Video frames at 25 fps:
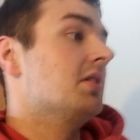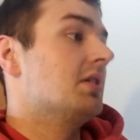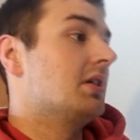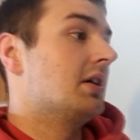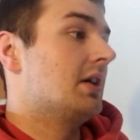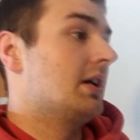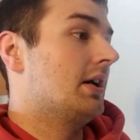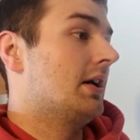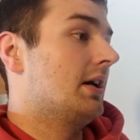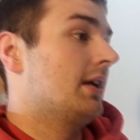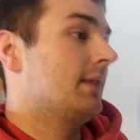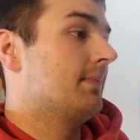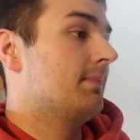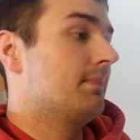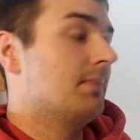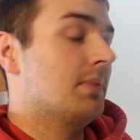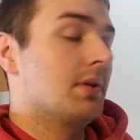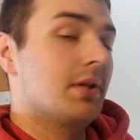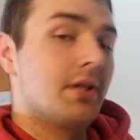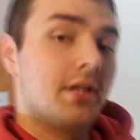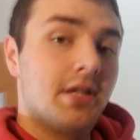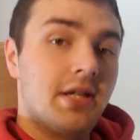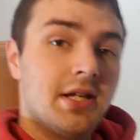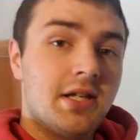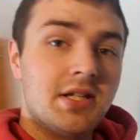
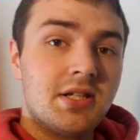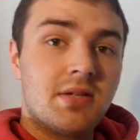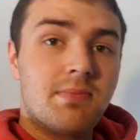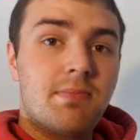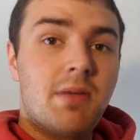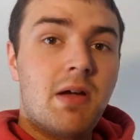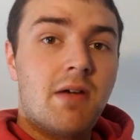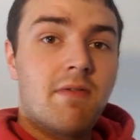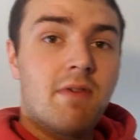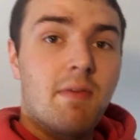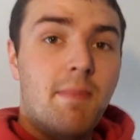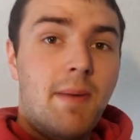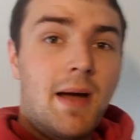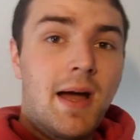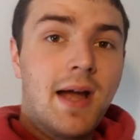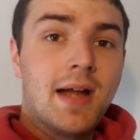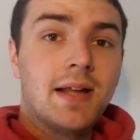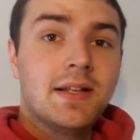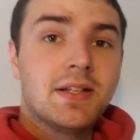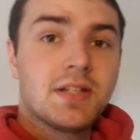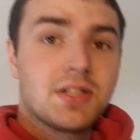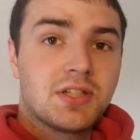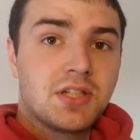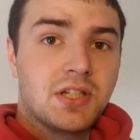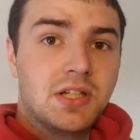but it is a bit of a
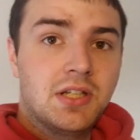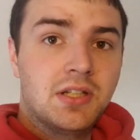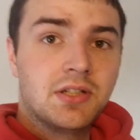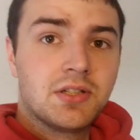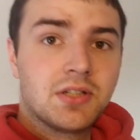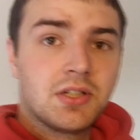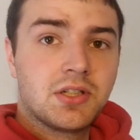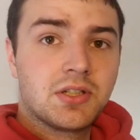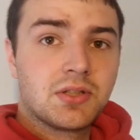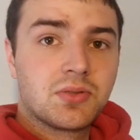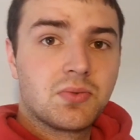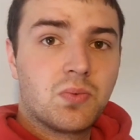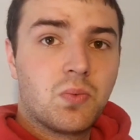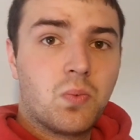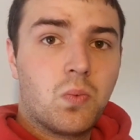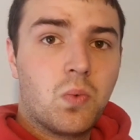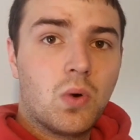behind the scenes as